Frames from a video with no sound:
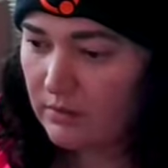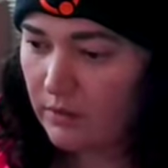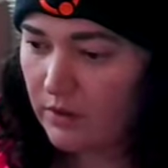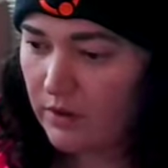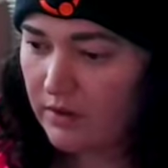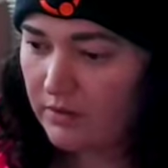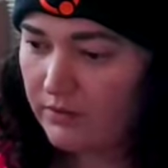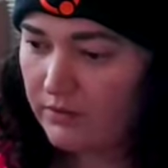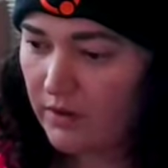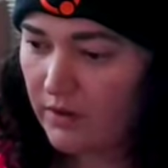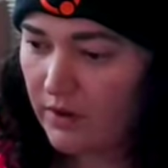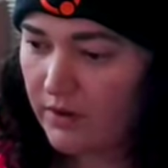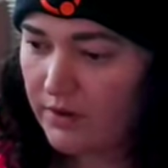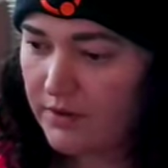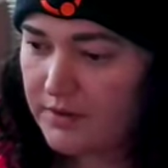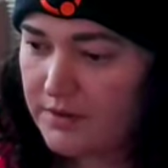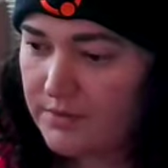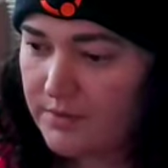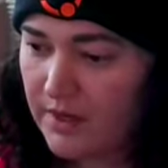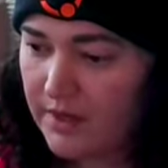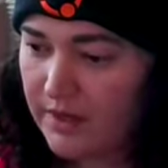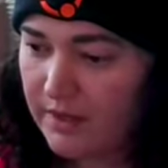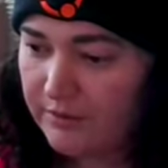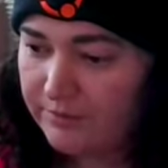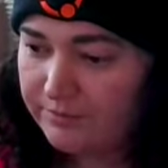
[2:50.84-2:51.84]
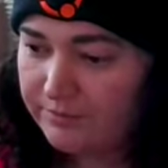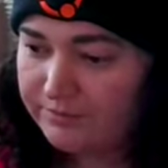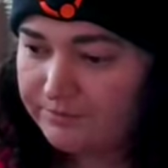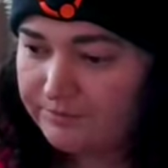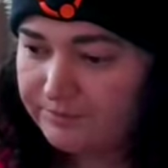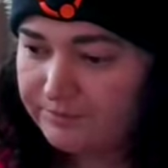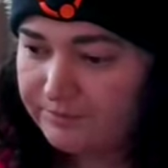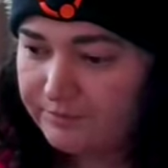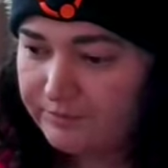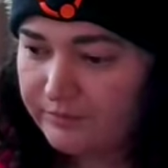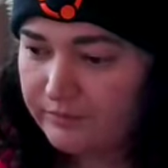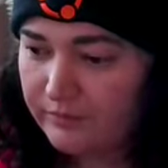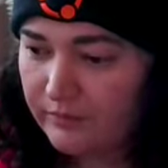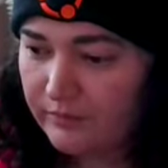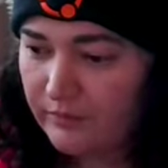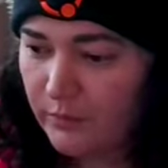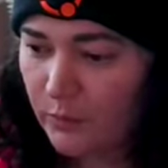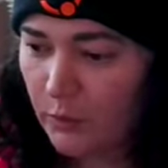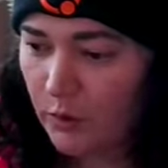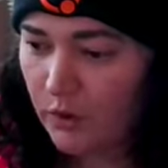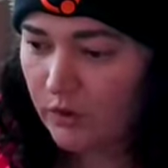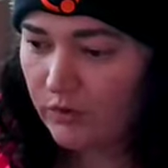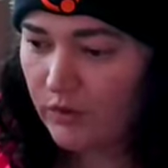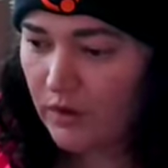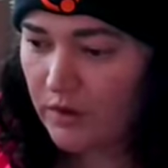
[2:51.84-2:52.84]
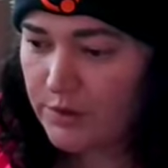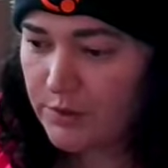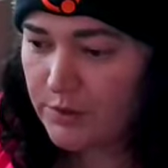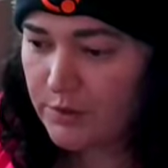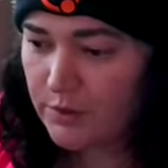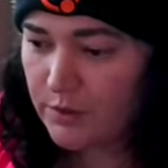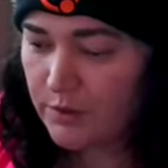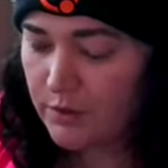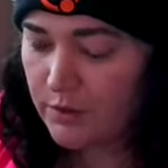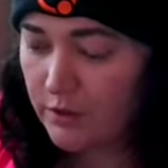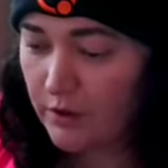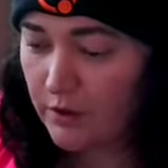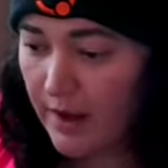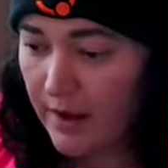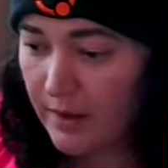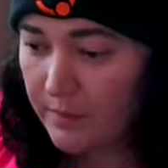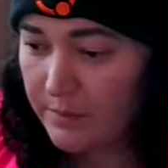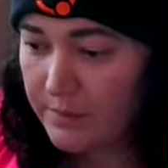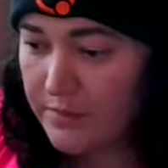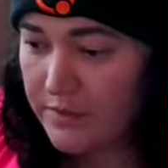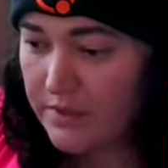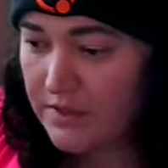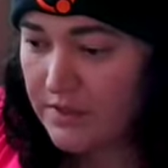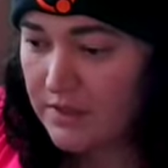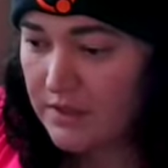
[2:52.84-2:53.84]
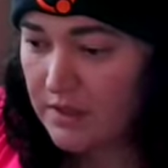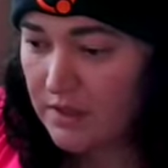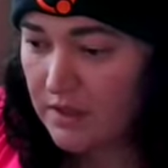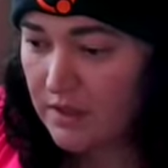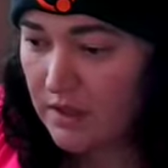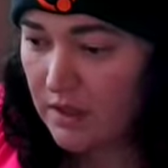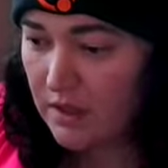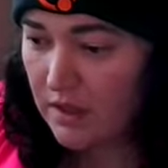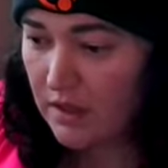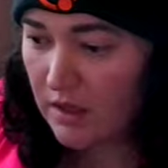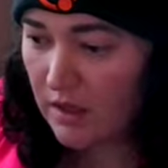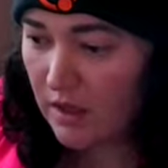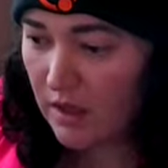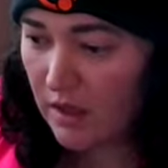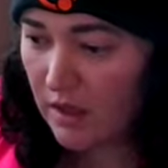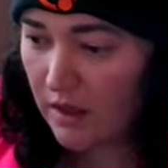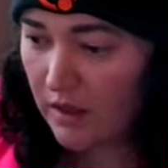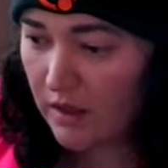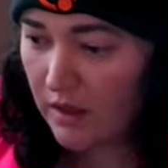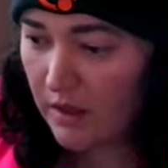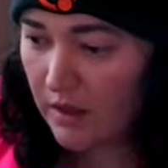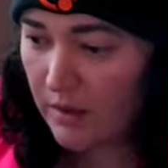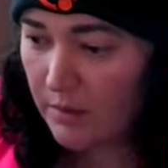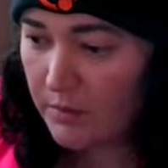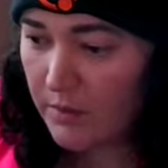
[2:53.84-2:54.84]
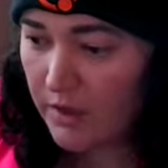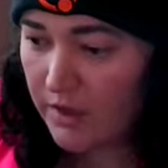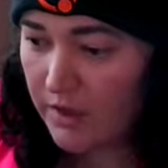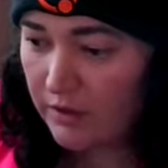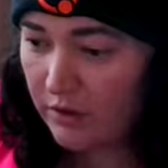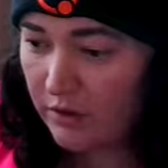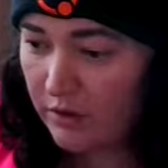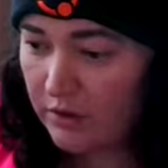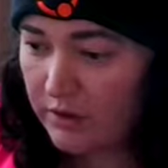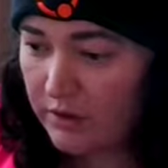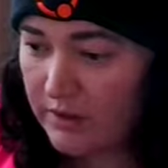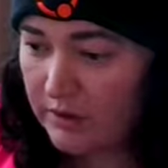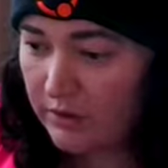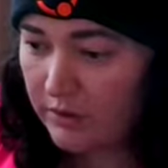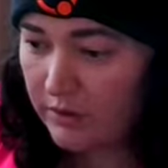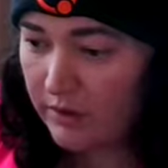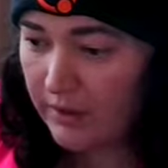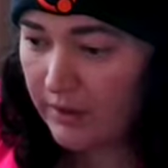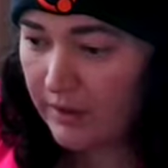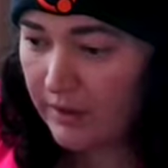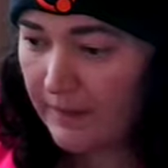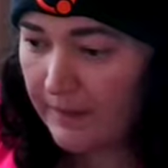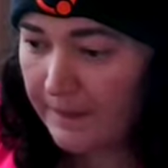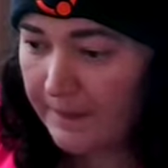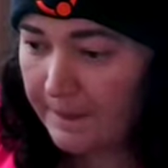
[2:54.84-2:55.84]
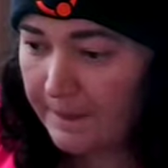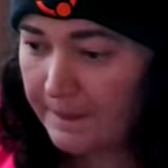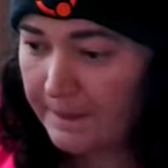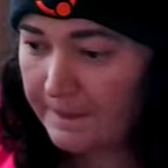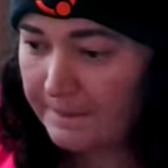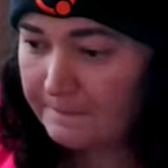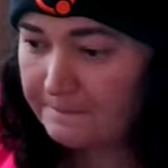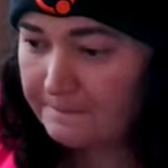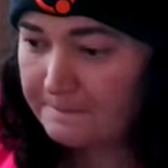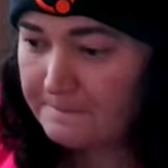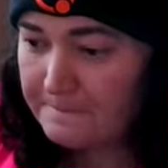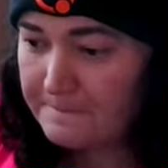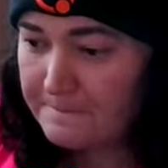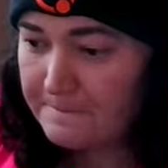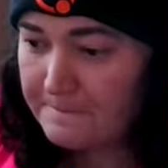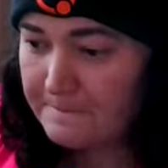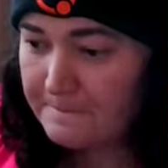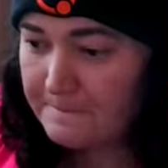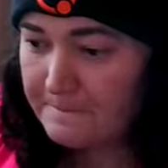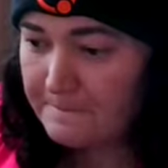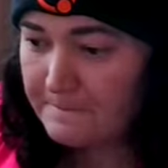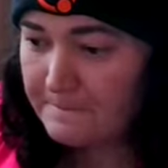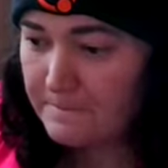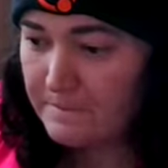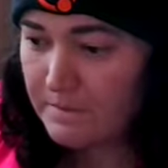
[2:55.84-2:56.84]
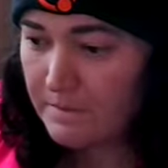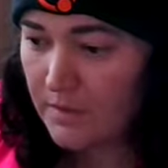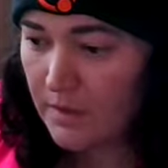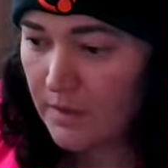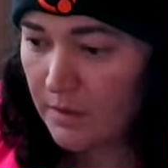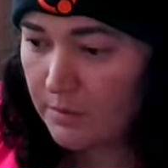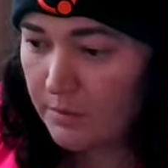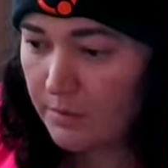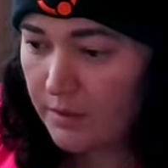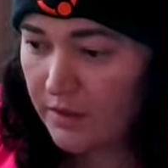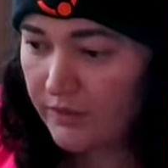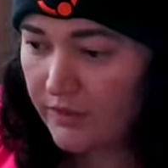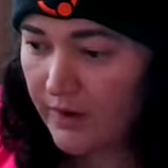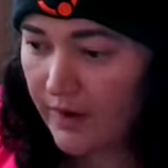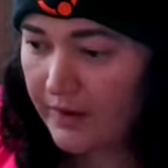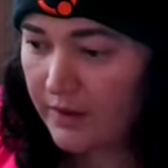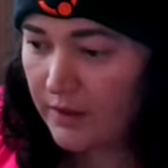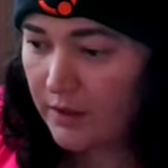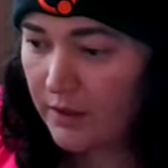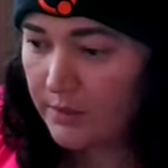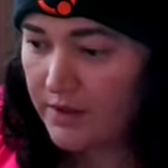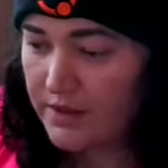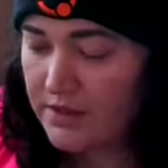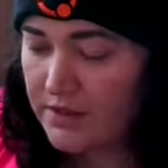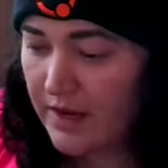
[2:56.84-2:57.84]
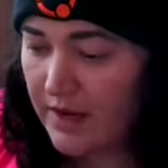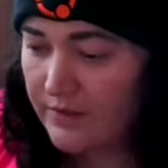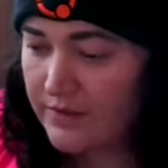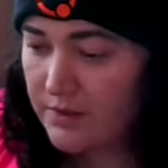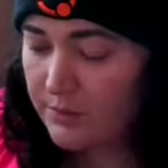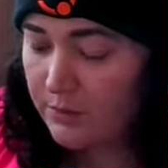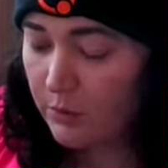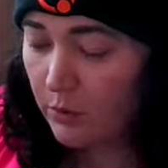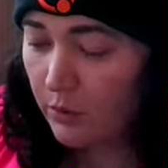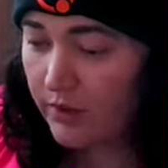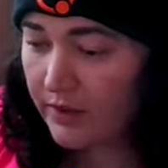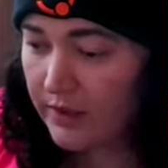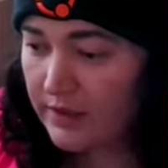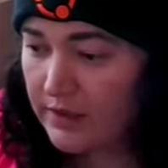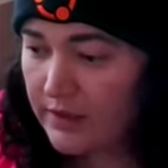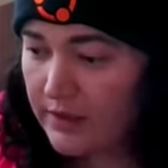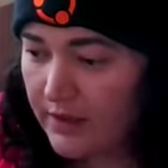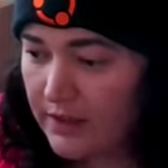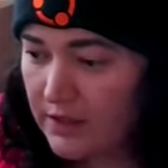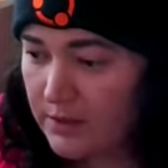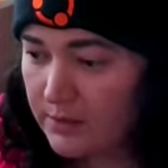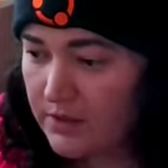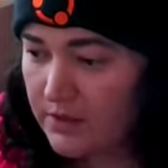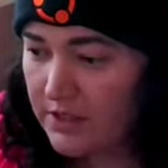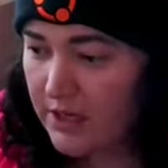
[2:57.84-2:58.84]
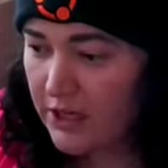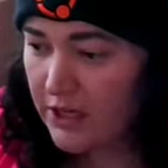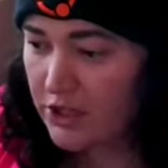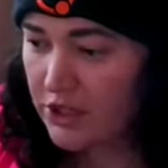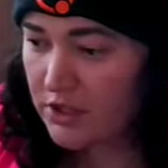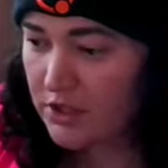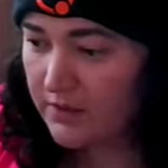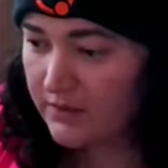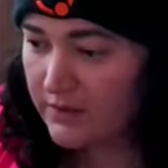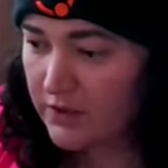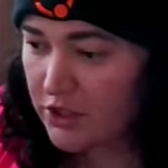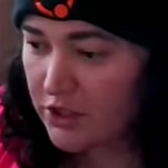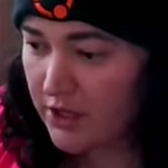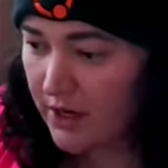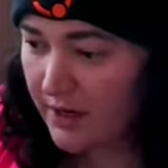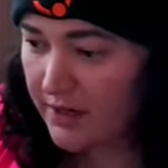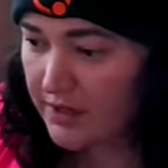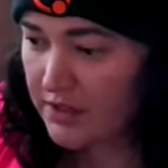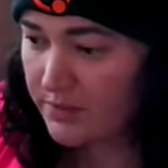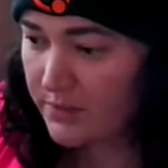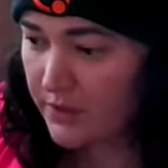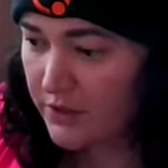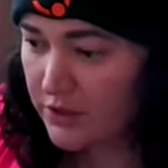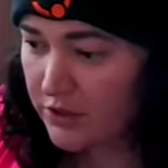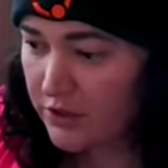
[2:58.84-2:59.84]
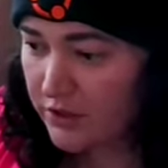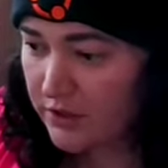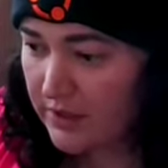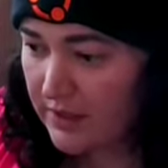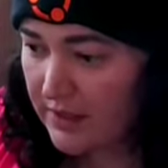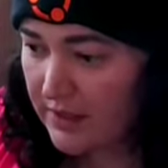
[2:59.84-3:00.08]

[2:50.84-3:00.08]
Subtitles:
it falls, man, where it falls through the gaps. An early learning provider must have supporting documentation of the child's special